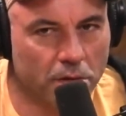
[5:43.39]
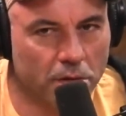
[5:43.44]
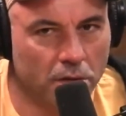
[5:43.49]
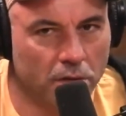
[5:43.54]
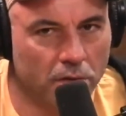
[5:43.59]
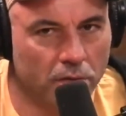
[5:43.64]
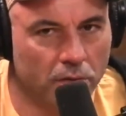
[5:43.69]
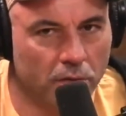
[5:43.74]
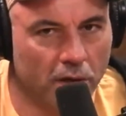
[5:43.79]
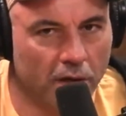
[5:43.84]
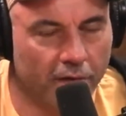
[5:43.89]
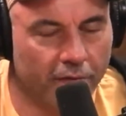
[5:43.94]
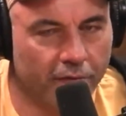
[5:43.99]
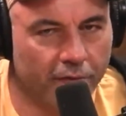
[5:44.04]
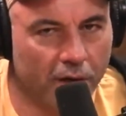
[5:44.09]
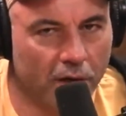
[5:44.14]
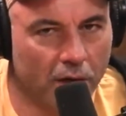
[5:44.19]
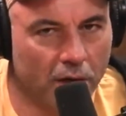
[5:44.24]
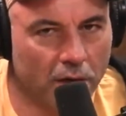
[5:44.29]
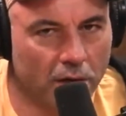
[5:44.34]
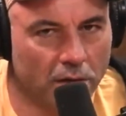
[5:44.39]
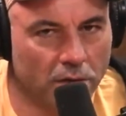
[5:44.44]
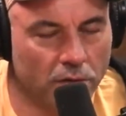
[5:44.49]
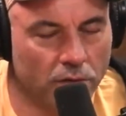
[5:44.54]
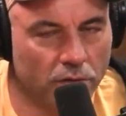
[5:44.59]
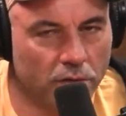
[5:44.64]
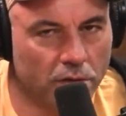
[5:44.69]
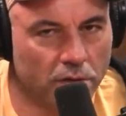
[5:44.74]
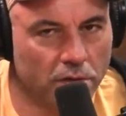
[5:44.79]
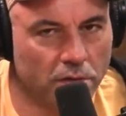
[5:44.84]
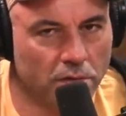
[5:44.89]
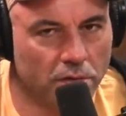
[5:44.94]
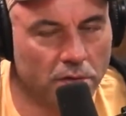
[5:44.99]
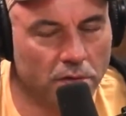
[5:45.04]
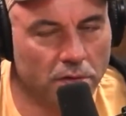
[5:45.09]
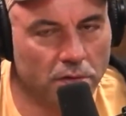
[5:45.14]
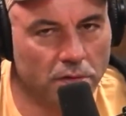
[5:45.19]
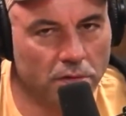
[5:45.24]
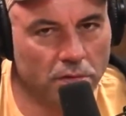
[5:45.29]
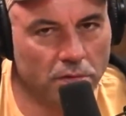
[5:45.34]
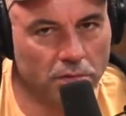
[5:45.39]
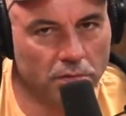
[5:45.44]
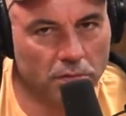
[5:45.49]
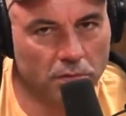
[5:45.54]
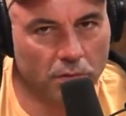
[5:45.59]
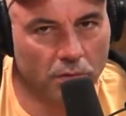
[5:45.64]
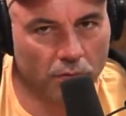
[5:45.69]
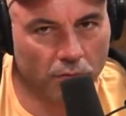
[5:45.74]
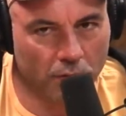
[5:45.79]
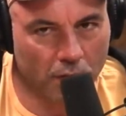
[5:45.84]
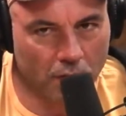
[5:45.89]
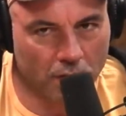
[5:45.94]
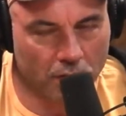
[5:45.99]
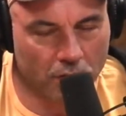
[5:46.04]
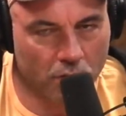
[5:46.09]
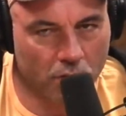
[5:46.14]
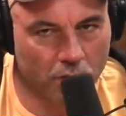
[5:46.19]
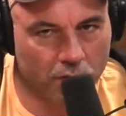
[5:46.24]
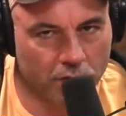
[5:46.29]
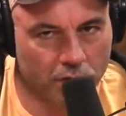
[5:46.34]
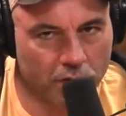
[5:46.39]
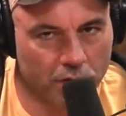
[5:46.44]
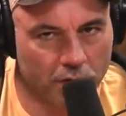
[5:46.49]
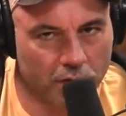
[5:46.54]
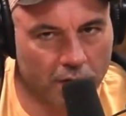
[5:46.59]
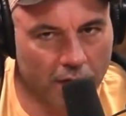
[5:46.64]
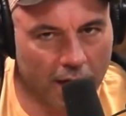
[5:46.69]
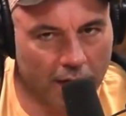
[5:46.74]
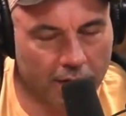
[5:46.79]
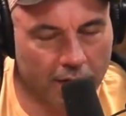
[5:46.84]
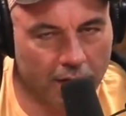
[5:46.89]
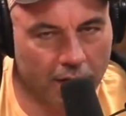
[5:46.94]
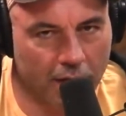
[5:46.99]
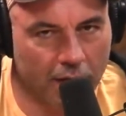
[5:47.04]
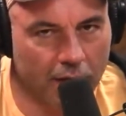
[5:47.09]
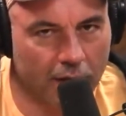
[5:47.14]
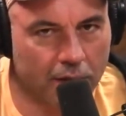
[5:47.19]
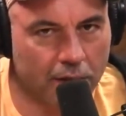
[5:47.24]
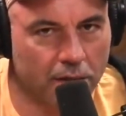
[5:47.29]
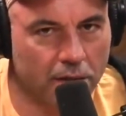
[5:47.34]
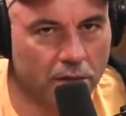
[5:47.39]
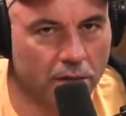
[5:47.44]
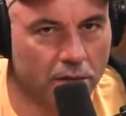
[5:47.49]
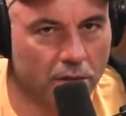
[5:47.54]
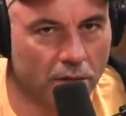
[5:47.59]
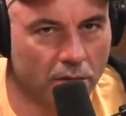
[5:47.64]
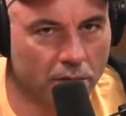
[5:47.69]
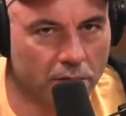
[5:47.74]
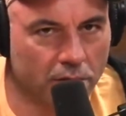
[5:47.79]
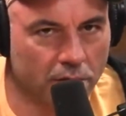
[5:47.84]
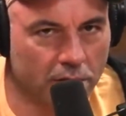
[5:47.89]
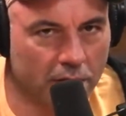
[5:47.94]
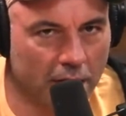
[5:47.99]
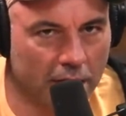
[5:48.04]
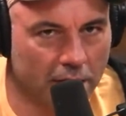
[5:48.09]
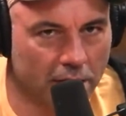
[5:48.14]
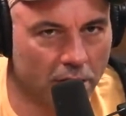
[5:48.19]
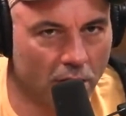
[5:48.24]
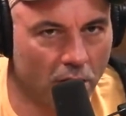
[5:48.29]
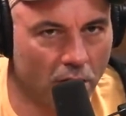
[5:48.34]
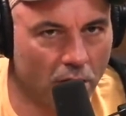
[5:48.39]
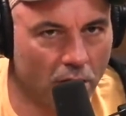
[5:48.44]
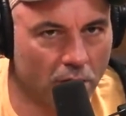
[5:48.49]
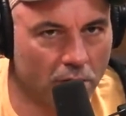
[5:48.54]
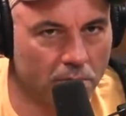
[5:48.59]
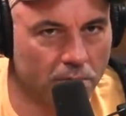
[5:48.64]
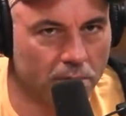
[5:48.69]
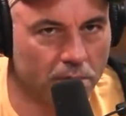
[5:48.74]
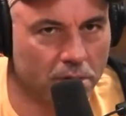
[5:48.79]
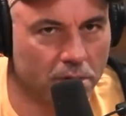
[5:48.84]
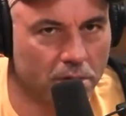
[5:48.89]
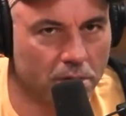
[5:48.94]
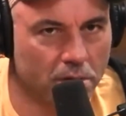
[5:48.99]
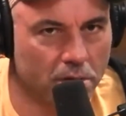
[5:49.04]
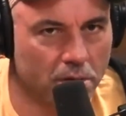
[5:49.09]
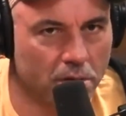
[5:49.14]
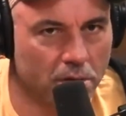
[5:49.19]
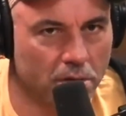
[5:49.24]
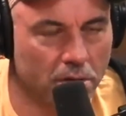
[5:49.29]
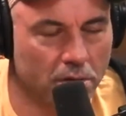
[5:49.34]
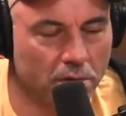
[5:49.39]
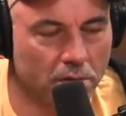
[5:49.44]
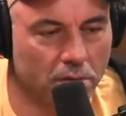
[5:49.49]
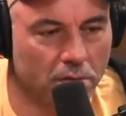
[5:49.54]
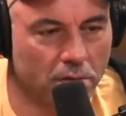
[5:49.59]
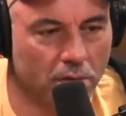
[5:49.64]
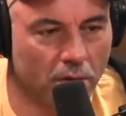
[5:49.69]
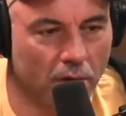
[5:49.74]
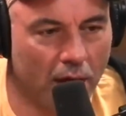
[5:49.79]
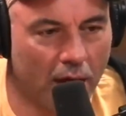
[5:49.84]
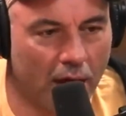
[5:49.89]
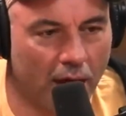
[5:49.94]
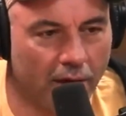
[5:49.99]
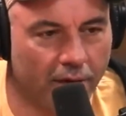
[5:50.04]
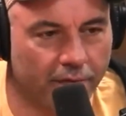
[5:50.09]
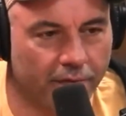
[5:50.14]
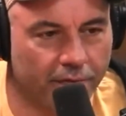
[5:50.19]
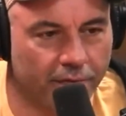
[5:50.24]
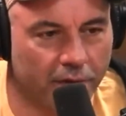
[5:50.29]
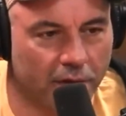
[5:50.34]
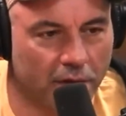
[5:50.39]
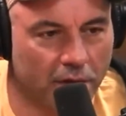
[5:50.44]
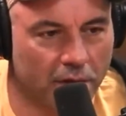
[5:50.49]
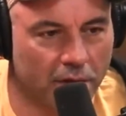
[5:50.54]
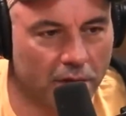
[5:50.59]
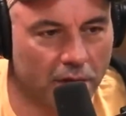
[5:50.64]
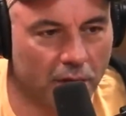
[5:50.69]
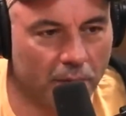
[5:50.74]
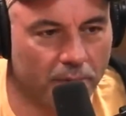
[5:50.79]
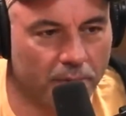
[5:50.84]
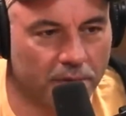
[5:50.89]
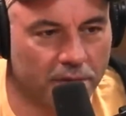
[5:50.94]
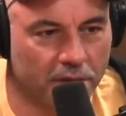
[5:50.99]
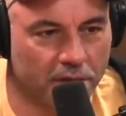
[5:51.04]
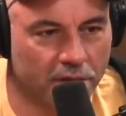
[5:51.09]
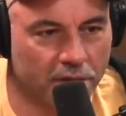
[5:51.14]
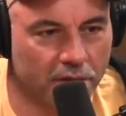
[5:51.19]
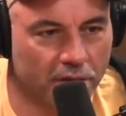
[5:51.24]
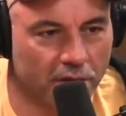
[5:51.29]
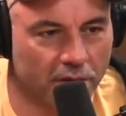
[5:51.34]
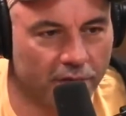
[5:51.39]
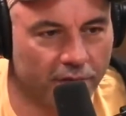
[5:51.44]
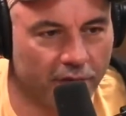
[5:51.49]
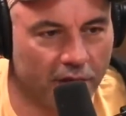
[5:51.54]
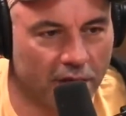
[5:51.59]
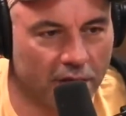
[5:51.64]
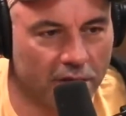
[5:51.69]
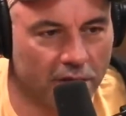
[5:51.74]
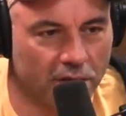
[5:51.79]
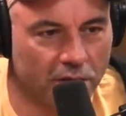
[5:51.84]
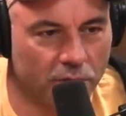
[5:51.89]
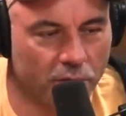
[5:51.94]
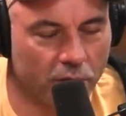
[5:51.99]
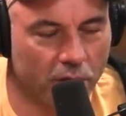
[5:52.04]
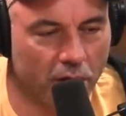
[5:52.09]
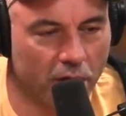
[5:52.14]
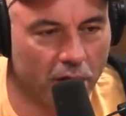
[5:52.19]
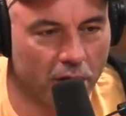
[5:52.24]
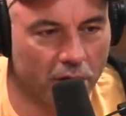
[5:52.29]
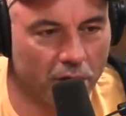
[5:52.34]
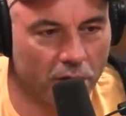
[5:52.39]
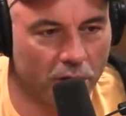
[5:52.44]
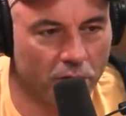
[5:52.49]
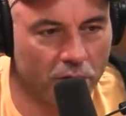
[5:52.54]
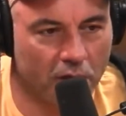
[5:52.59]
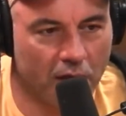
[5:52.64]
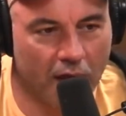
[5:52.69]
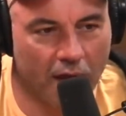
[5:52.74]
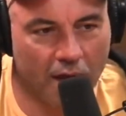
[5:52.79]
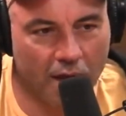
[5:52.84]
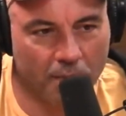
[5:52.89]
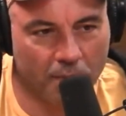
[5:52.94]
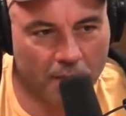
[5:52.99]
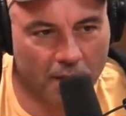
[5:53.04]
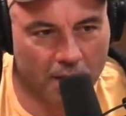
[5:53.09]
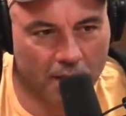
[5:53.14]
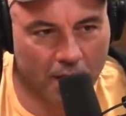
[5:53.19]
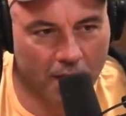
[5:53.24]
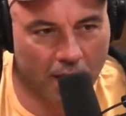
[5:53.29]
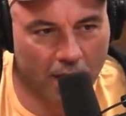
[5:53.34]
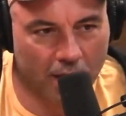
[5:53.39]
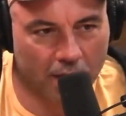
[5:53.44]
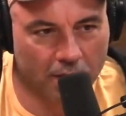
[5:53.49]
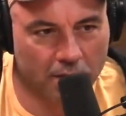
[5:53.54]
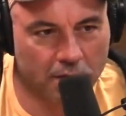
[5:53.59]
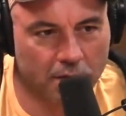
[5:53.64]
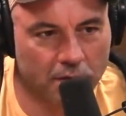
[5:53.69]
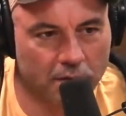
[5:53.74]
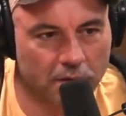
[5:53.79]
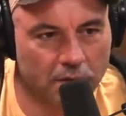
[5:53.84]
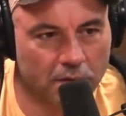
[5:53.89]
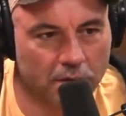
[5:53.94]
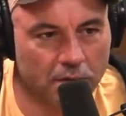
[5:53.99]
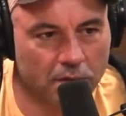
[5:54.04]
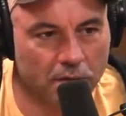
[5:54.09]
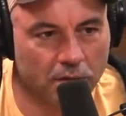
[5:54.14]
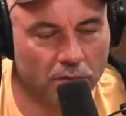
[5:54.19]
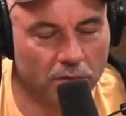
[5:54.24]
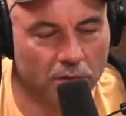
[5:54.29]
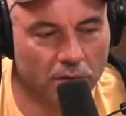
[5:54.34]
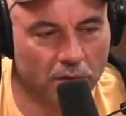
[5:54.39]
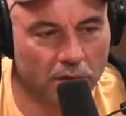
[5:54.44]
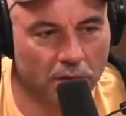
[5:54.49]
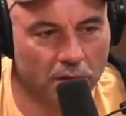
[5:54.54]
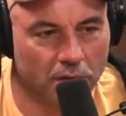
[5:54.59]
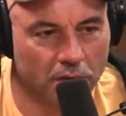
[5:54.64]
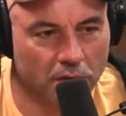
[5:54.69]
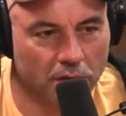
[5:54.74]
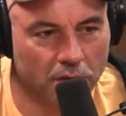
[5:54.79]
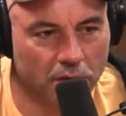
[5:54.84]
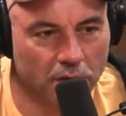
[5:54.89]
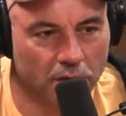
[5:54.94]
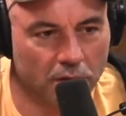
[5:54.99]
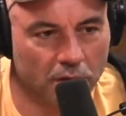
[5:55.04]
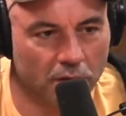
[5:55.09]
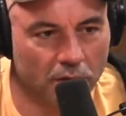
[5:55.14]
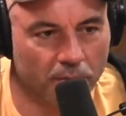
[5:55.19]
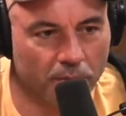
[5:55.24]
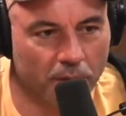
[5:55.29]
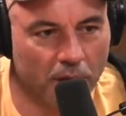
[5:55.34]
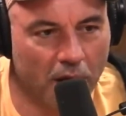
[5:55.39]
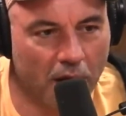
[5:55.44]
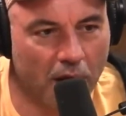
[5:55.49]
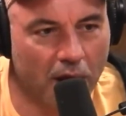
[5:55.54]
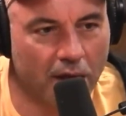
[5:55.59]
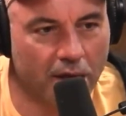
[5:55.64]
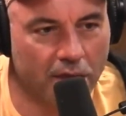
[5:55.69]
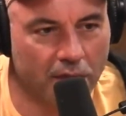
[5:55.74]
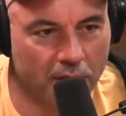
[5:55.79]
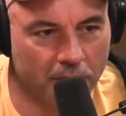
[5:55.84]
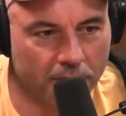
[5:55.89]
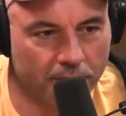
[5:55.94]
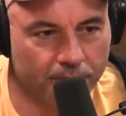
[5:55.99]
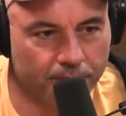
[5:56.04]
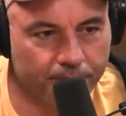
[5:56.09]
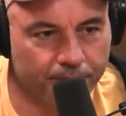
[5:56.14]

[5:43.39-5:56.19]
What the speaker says: You have, you can attack the neck. You can also attack the arms. You have a positional advantage where you can't be attacked. You're behind them.